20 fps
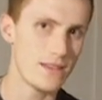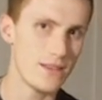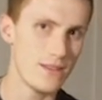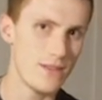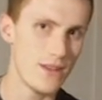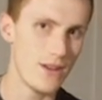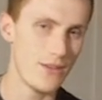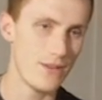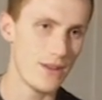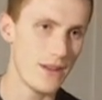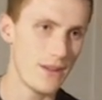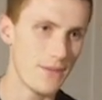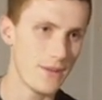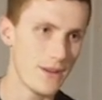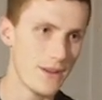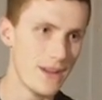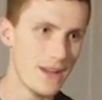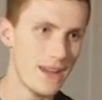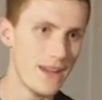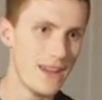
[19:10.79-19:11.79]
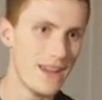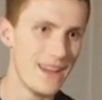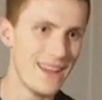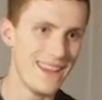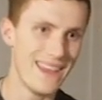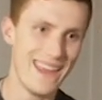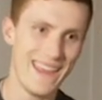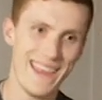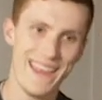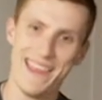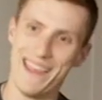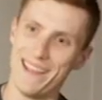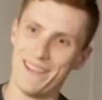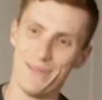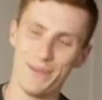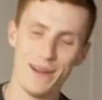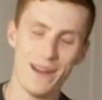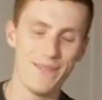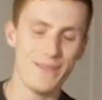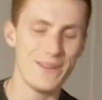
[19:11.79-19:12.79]

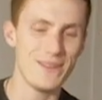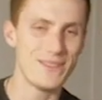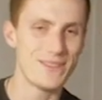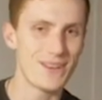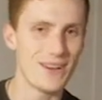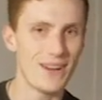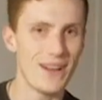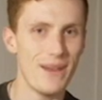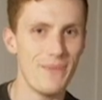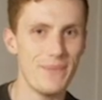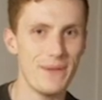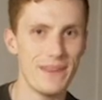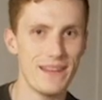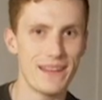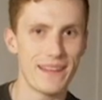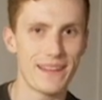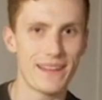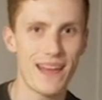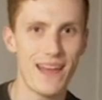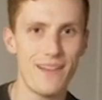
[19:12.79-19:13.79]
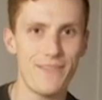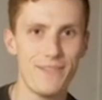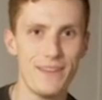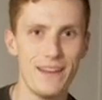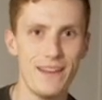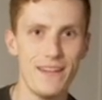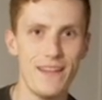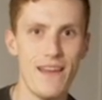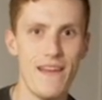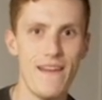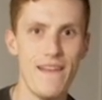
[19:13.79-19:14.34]
Whenever you start up in that caffeine,